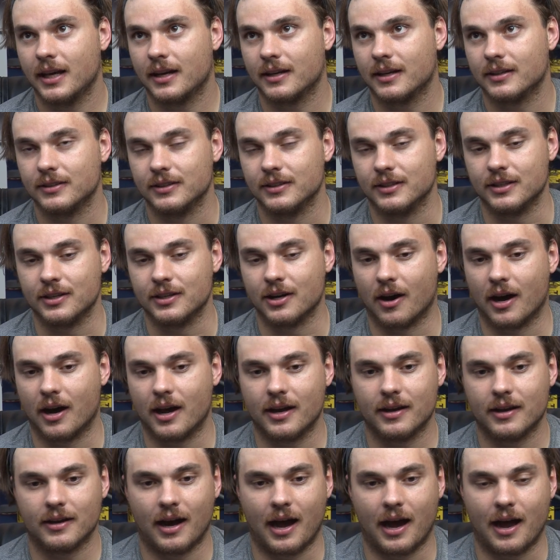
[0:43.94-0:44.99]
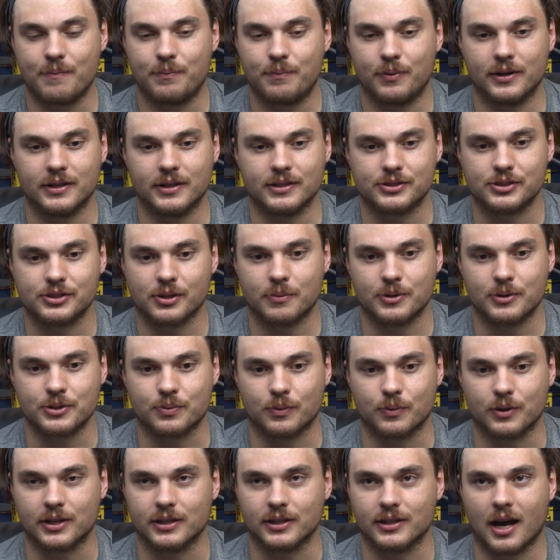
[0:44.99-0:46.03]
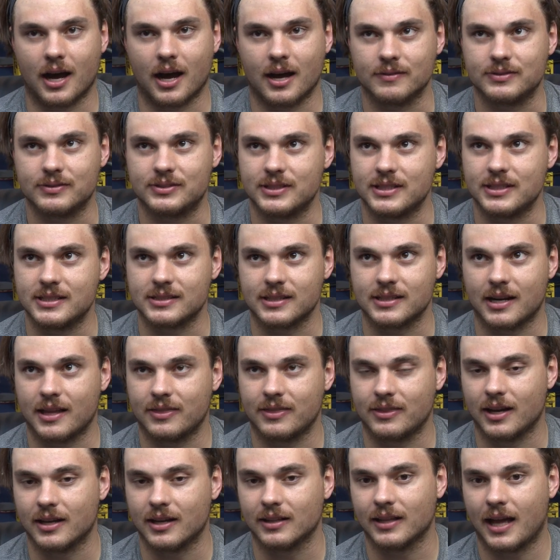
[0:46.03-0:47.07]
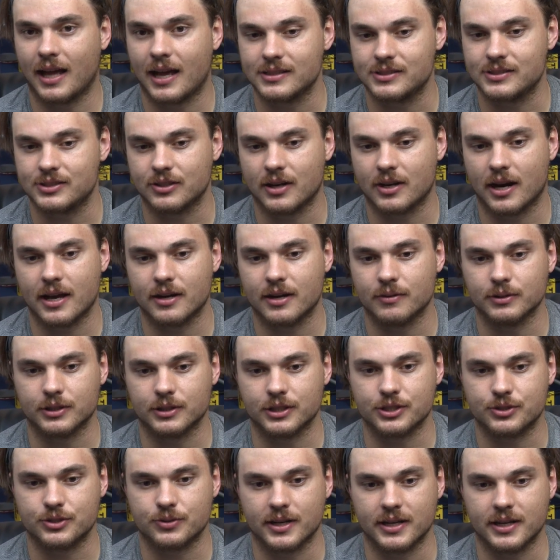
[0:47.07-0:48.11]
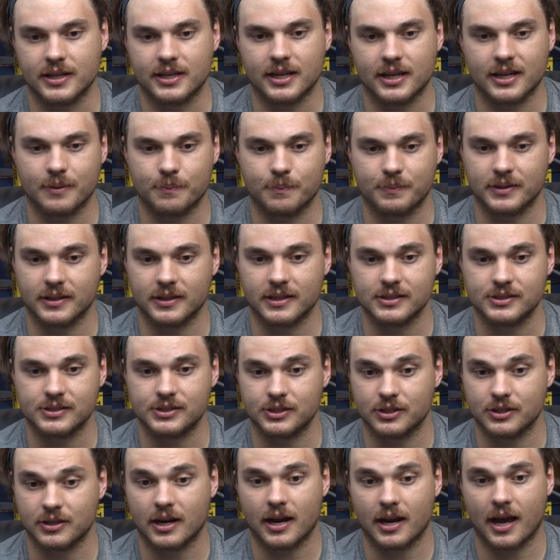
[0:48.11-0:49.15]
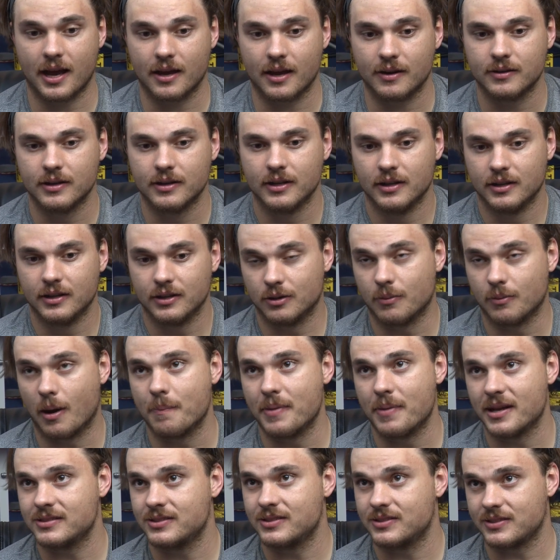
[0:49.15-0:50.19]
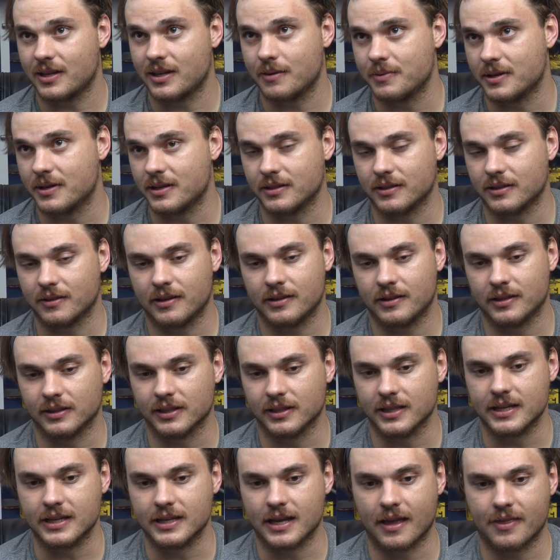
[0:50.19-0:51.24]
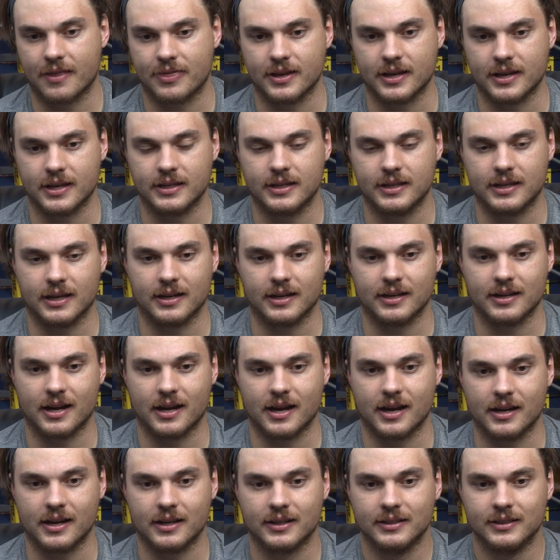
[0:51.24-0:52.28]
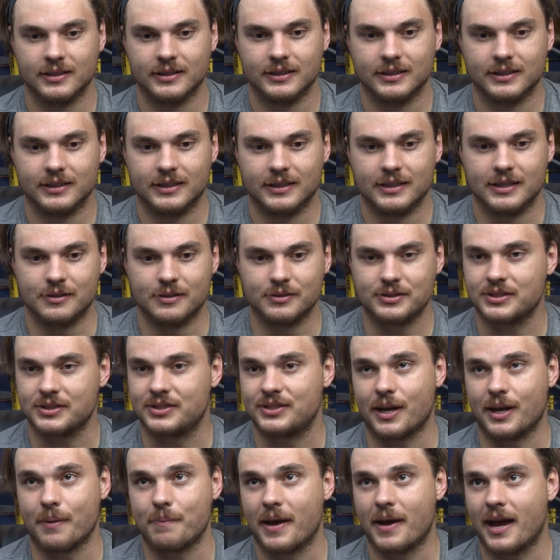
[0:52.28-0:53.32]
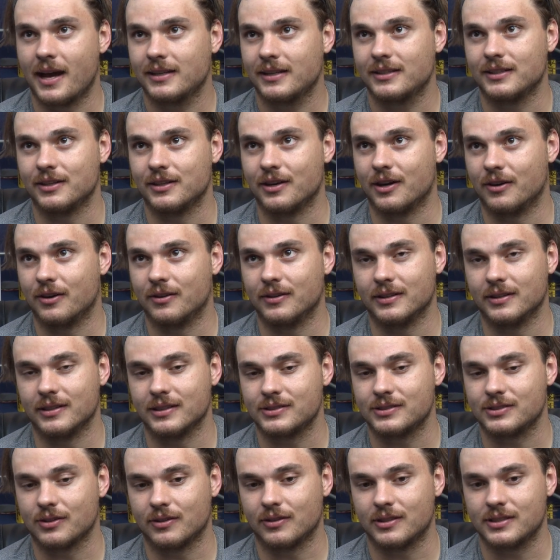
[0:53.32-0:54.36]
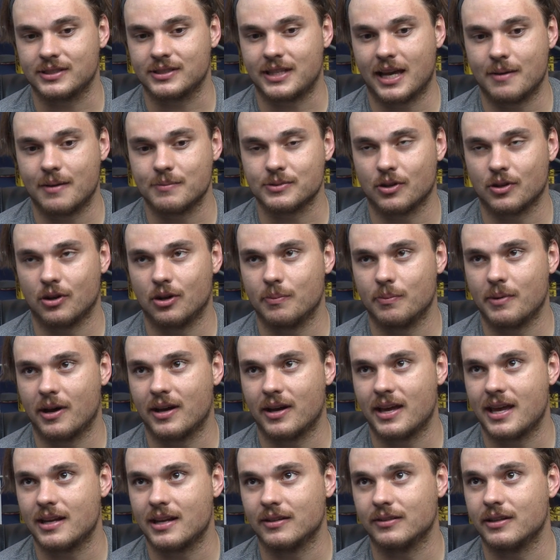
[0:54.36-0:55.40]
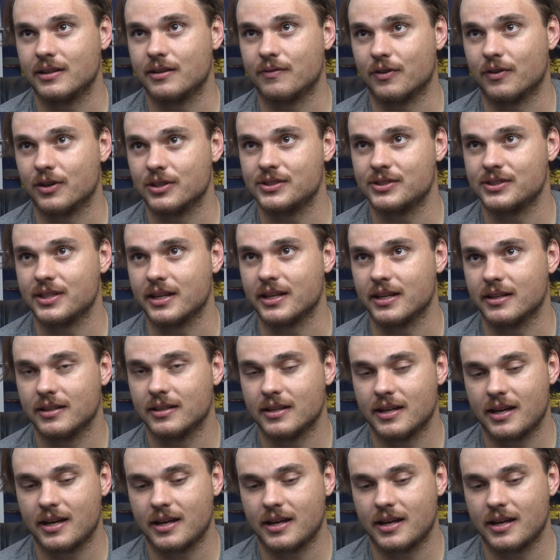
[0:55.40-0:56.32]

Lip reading: Yeah, you know, I put in so much work in the offseason. I thought last year I had a really good training camp, and this year I had, you know, my best since I've been in the league, I think. And it was a setback, you know, and this game is all about handling adversity.